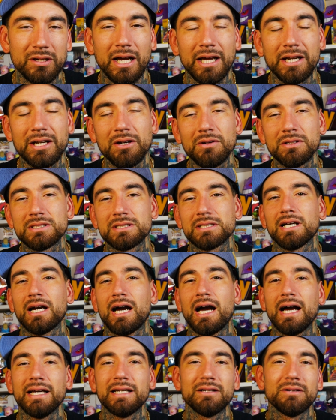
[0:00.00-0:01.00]
I know it's
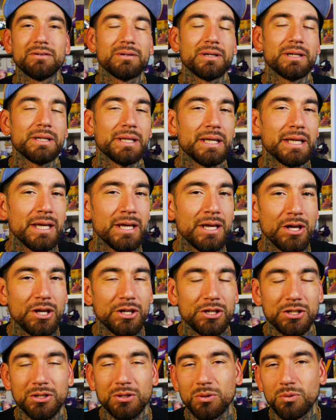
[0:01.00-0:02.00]
kind of already,
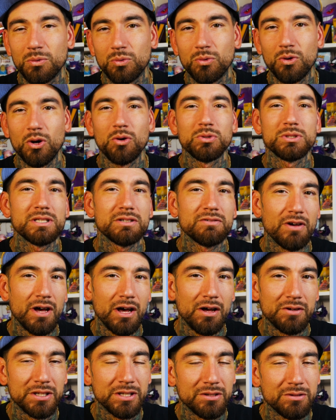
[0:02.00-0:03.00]
you know, rose in
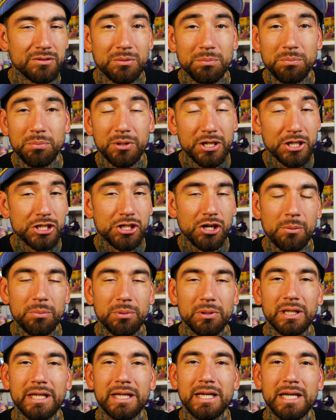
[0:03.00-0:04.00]
value pretty
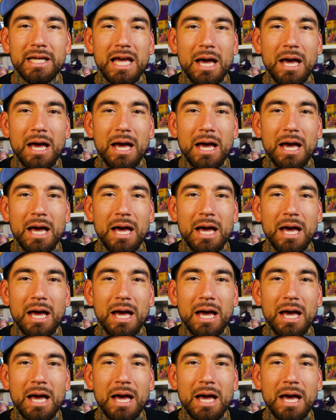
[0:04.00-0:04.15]
sharply,